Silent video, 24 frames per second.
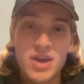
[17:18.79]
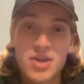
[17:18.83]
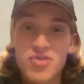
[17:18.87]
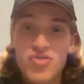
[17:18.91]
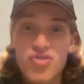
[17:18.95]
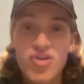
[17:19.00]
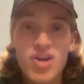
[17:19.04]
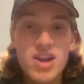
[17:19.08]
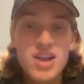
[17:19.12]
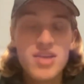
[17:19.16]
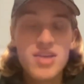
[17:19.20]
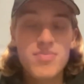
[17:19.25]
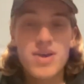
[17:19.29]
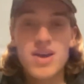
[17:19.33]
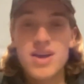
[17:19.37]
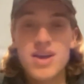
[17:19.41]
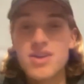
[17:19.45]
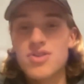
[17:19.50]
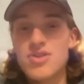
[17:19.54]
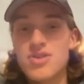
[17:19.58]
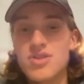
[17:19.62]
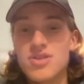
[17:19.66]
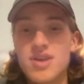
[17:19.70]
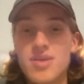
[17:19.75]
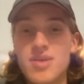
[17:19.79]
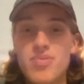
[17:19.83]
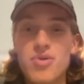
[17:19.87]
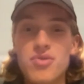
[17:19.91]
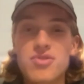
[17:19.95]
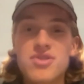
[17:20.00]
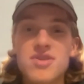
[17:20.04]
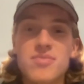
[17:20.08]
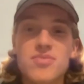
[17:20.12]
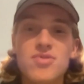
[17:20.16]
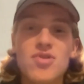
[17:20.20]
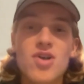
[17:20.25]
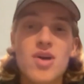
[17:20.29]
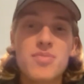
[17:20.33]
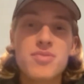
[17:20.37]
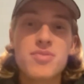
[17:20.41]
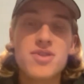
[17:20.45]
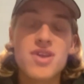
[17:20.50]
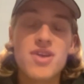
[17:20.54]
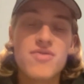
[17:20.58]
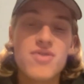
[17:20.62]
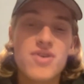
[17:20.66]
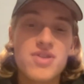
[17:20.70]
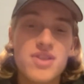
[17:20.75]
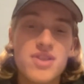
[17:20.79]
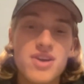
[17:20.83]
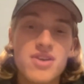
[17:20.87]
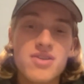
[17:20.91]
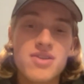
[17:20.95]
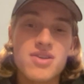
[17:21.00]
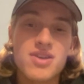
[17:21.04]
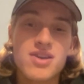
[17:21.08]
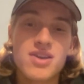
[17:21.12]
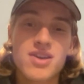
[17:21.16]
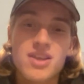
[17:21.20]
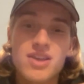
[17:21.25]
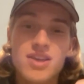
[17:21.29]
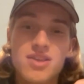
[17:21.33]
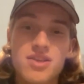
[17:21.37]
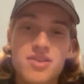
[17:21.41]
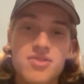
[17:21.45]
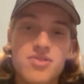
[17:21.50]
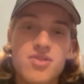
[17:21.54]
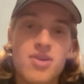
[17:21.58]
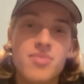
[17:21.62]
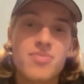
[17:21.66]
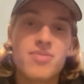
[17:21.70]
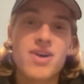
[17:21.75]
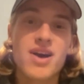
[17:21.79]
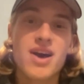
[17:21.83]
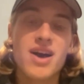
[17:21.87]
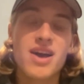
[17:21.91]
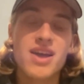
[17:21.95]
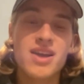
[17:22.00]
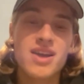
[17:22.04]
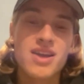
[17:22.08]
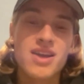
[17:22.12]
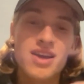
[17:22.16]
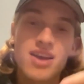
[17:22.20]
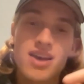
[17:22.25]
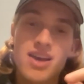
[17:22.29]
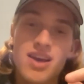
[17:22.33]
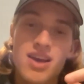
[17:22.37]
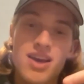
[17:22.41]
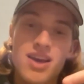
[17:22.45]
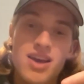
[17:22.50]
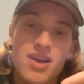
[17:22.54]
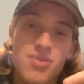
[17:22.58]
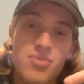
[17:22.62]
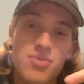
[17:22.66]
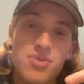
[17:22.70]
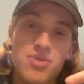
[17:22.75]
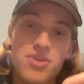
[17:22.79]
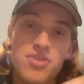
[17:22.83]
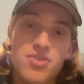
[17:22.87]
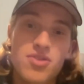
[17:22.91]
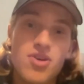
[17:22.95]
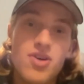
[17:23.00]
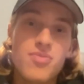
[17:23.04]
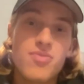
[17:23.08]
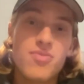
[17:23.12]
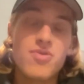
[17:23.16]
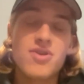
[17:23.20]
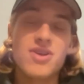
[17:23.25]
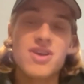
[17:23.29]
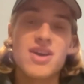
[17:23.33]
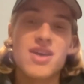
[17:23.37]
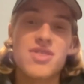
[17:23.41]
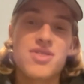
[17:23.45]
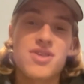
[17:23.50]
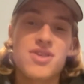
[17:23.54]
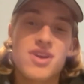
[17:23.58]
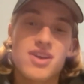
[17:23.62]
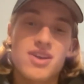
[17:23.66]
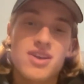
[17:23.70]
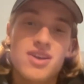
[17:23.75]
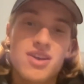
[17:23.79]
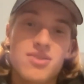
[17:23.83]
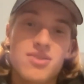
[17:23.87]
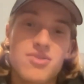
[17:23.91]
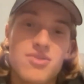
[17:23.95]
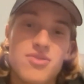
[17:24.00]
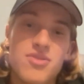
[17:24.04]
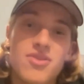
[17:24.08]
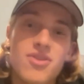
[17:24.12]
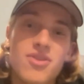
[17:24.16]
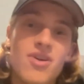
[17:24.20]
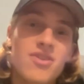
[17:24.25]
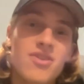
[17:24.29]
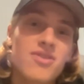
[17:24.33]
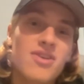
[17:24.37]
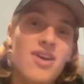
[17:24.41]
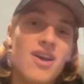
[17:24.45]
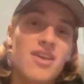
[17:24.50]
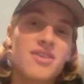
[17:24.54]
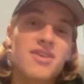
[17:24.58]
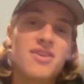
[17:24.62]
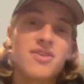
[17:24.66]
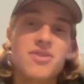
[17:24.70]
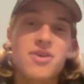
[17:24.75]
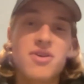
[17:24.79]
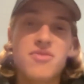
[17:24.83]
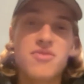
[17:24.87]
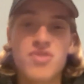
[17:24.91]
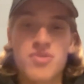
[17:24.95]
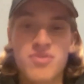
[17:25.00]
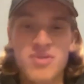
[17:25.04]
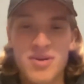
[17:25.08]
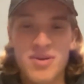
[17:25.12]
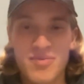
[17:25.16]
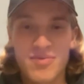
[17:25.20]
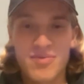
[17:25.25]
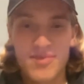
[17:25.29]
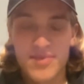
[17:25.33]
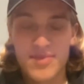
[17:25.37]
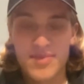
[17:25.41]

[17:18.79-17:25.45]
training page. They post some top stuff on there. He's a top guy with a top work ethic. There's a lot you guys can learn from him.